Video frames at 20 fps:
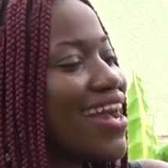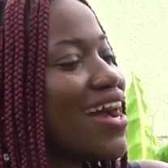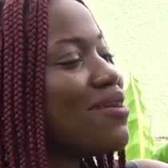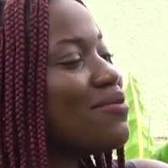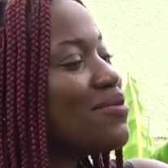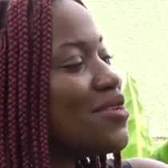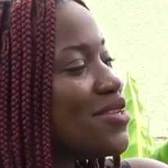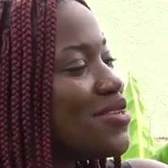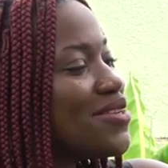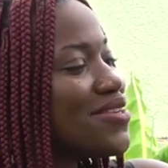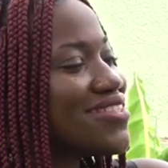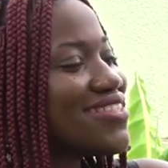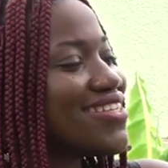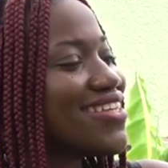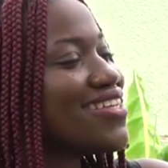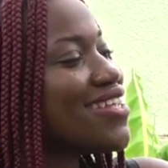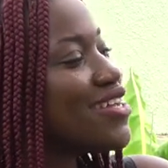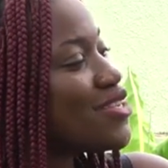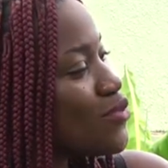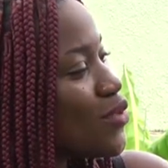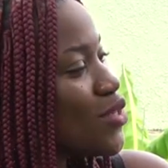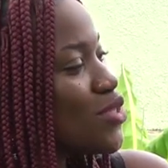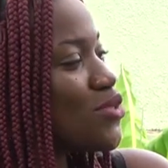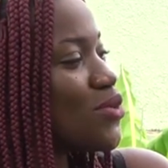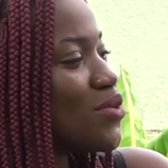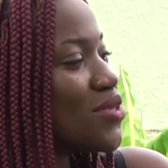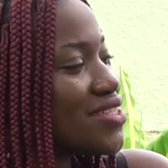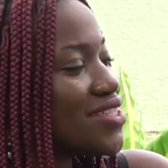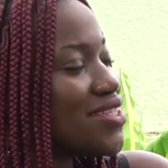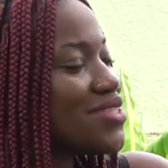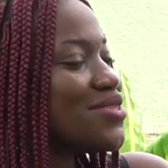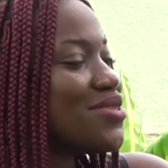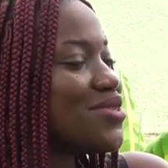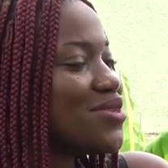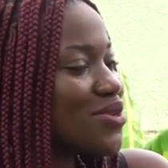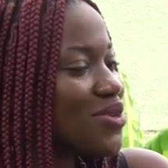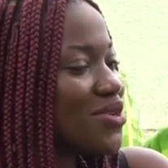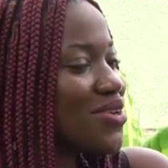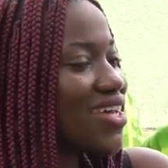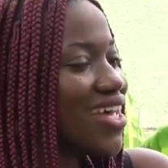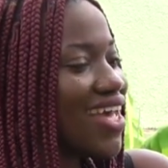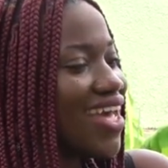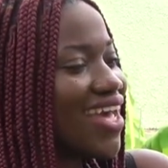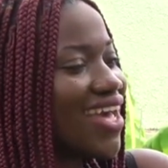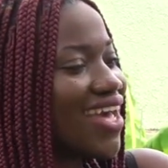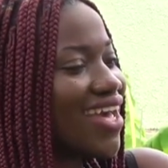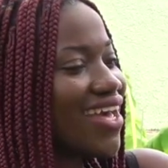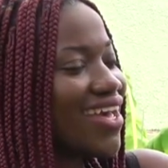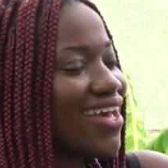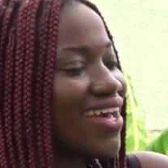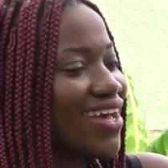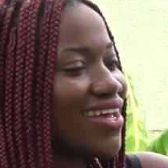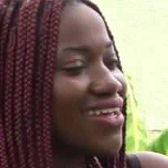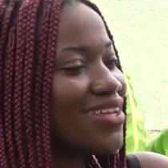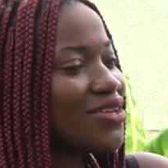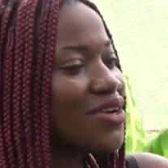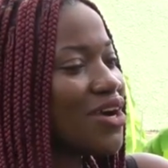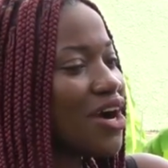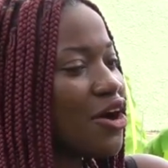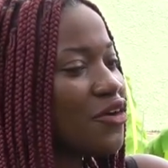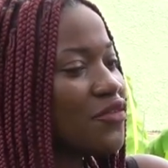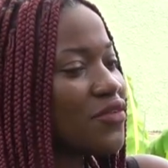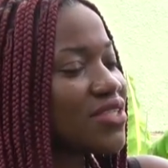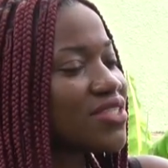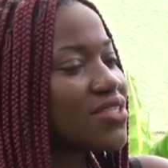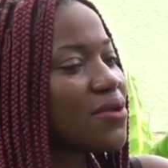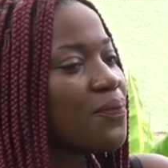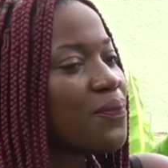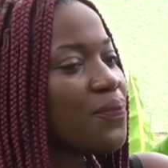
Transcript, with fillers: I'm the daughter. That's what you wanted to know. You have it."